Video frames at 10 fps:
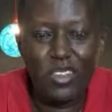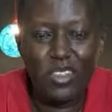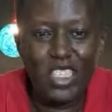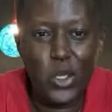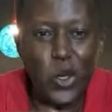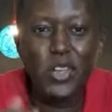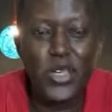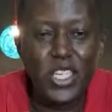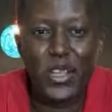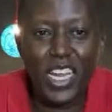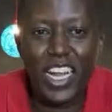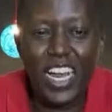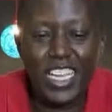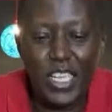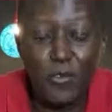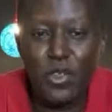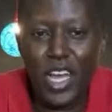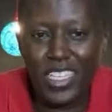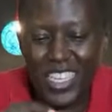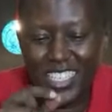it's the only region that can give you
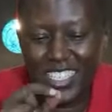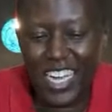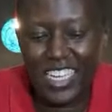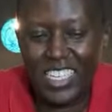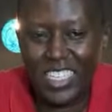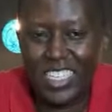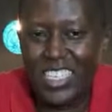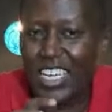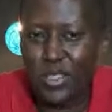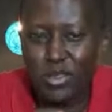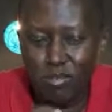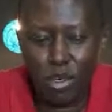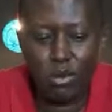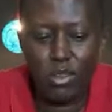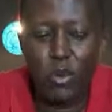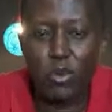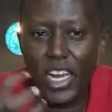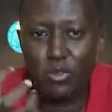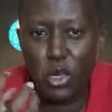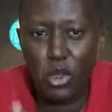that exact, it does, you know, the
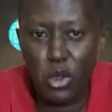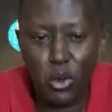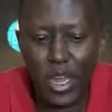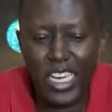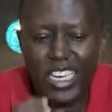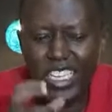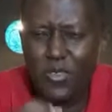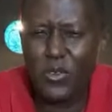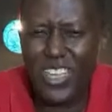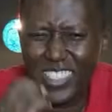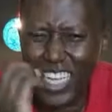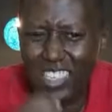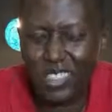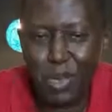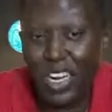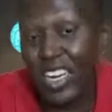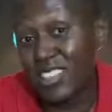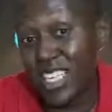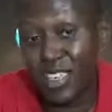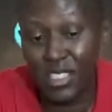rice will grow and it gives the exact
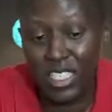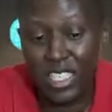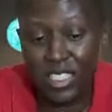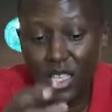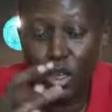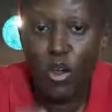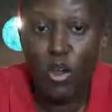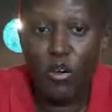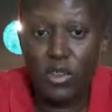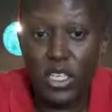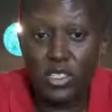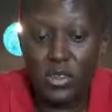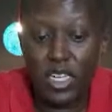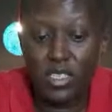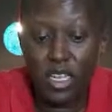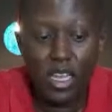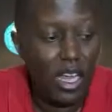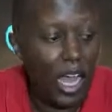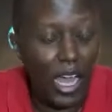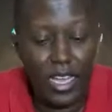characteristics of this rice.
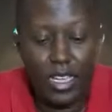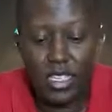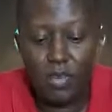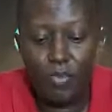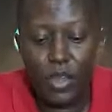And